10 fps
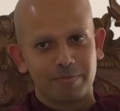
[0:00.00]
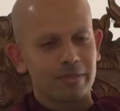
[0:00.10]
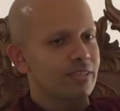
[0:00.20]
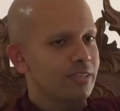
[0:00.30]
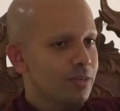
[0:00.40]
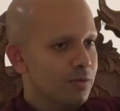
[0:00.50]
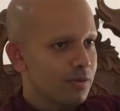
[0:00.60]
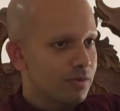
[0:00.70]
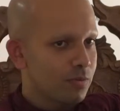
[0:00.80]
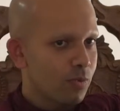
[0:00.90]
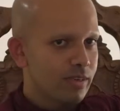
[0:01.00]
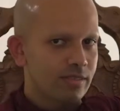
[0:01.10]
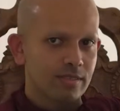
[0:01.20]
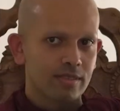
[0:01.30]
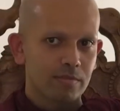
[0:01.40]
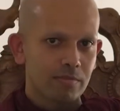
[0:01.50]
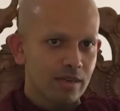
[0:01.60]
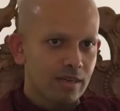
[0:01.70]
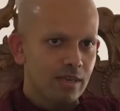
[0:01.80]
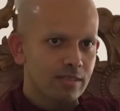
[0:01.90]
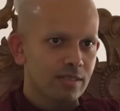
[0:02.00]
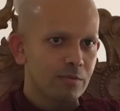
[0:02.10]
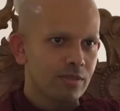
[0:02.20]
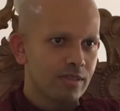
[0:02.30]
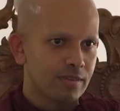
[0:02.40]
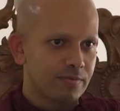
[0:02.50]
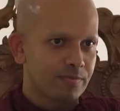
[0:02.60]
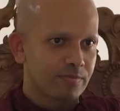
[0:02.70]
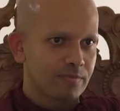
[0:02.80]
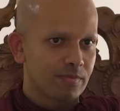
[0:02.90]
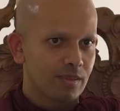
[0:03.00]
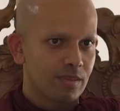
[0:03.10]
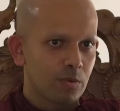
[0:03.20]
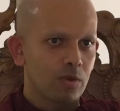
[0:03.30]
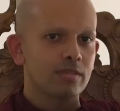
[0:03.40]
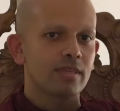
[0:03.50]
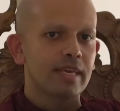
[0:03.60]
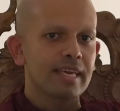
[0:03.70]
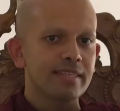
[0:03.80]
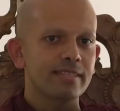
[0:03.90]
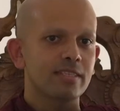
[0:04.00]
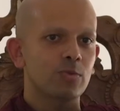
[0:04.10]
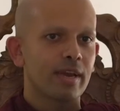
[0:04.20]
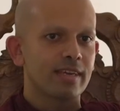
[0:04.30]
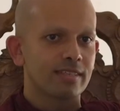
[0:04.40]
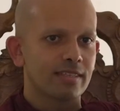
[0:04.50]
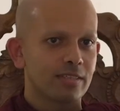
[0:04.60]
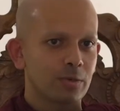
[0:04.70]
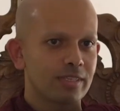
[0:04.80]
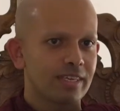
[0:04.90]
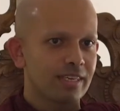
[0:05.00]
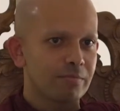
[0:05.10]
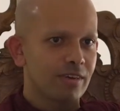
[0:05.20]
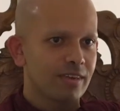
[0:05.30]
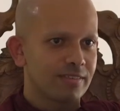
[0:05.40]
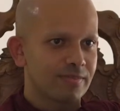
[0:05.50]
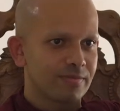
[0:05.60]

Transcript: Because, once a monk asked the Buddha, what's the easiest way to attain Nibbana?